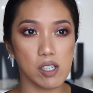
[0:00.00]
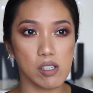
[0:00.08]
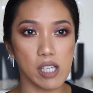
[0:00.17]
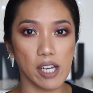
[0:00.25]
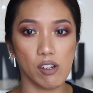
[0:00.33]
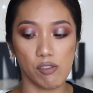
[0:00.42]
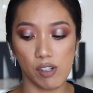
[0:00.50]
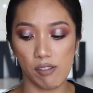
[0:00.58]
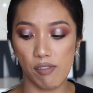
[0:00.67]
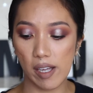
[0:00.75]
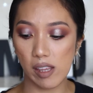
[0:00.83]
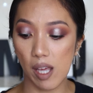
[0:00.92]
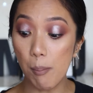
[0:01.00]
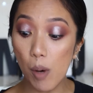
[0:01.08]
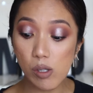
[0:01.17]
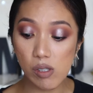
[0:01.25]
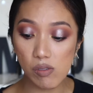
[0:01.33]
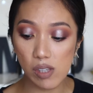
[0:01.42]
because I know for the fact that
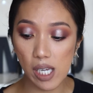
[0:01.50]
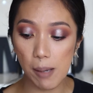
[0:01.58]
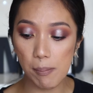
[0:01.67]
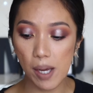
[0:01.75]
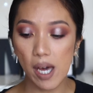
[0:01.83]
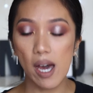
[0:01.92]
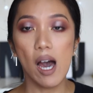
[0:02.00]
most of them